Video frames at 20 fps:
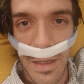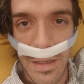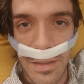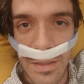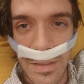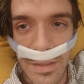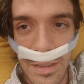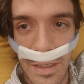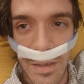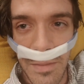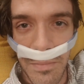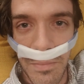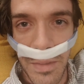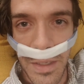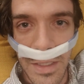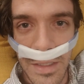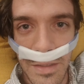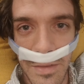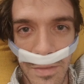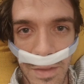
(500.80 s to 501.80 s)
Some
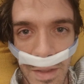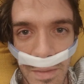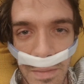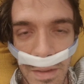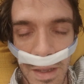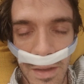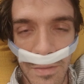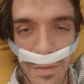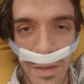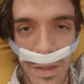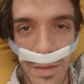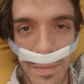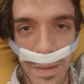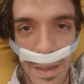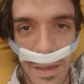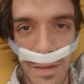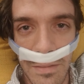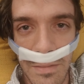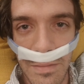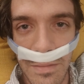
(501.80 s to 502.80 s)
bits of them have come
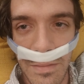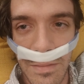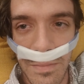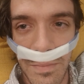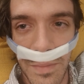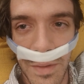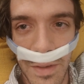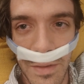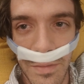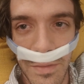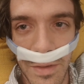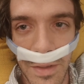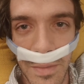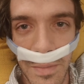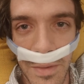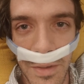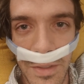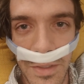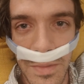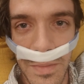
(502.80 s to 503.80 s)
out, but for the
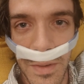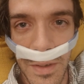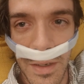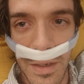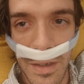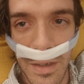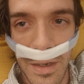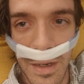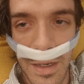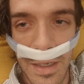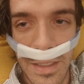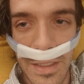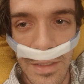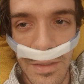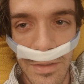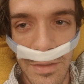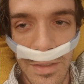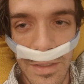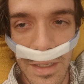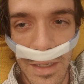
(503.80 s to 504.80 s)
most part, I
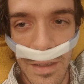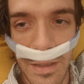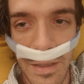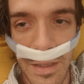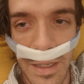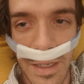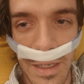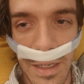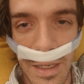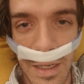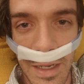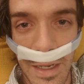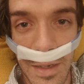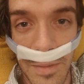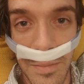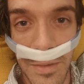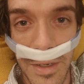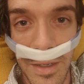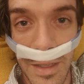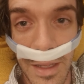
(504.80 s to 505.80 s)
still sound like I can't
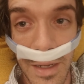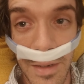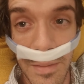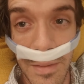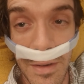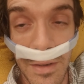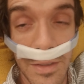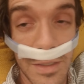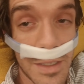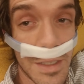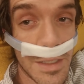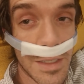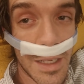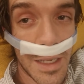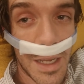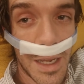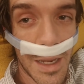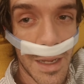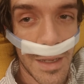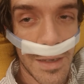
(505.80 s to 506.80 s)
breathe out of my nose because I
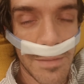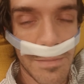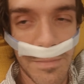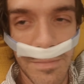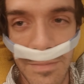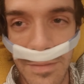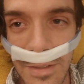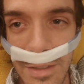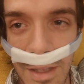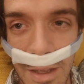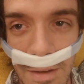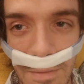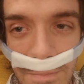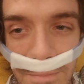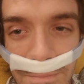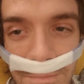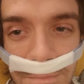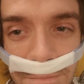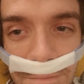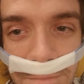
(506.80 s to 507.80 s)
can't. So,
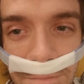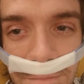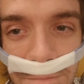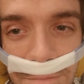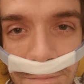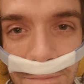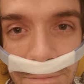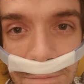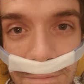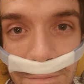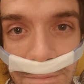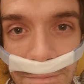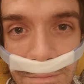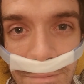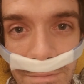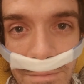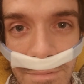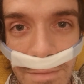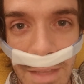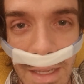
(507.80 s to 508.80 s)

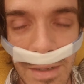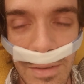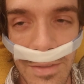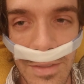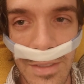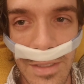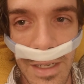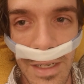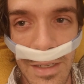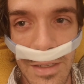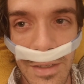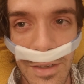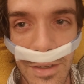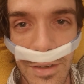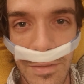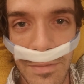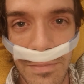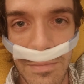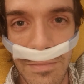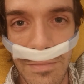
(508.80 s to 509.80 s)
that was day
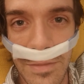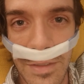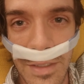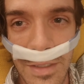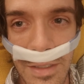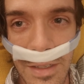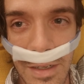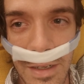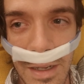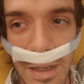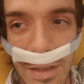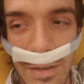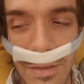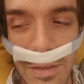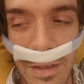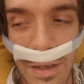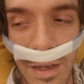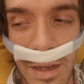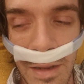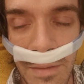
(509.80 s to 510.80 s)
2. Just hung out
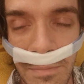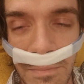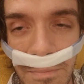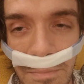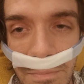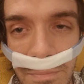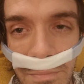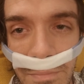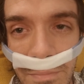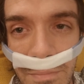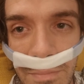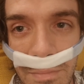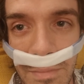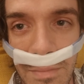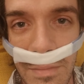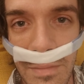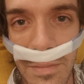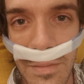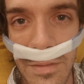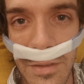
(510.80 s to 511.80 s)
today.
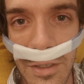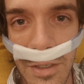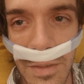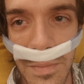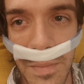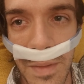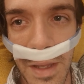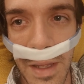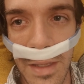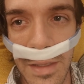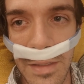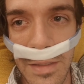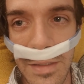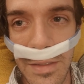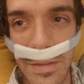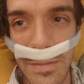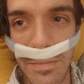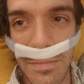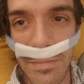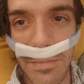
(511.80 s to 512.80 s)
Took
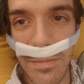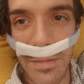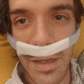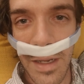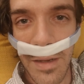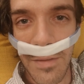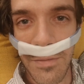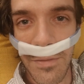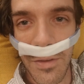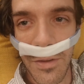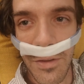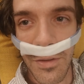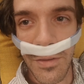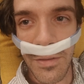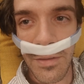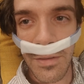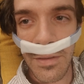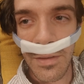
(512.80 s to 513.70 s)
meds, ate food,